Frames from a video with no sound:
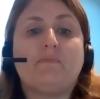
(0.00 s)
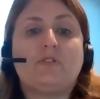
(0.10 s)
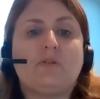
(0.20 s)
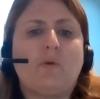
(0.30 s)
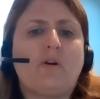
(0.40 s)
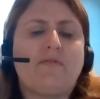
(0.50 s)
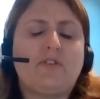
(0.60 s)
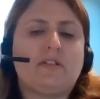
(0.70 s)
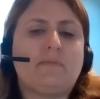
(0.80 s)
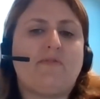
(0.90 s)
So we'll give
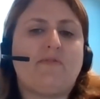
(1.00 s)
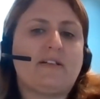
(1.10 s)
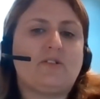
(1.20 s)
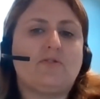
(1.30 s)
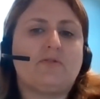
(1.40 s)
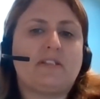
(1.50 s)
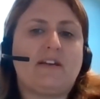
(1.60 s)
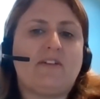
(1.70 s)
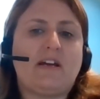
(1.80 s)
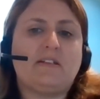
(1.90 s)
you some advice on your
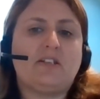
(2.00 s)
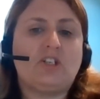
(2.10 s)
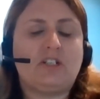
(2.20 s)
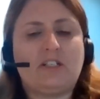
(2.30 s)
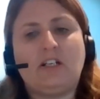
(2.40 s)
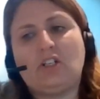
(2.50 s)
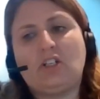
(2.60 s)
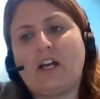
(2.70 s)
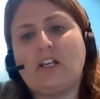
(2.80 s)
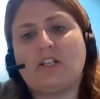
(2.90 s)
CV and suggest any
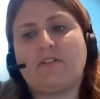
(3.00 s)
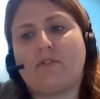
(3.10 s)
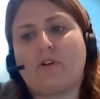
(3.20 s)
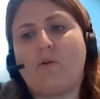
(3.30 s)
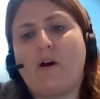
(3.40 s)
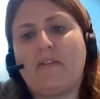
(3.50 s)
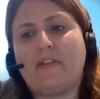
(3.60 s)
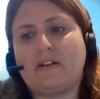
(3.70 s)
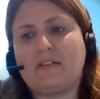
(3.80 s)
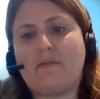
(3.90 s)
changes if required,
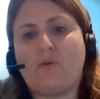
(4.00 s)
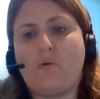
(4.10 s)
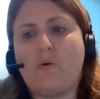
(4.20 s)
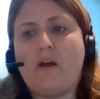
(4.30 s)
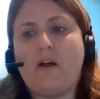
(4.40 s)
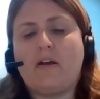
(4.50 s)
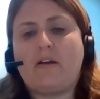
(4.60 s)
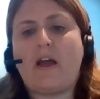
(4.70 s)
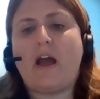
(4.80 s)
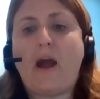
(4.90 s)
things that will
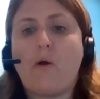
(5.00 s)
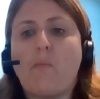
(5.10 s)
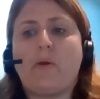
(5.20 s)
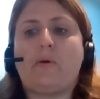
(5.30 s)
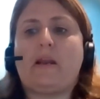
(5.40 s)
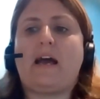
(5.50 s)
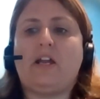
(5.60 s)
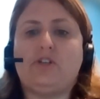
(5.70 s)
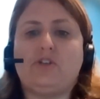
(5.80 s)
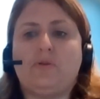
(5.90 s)
help you and
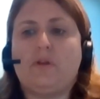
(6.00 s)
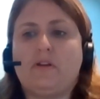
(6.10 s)
aid you,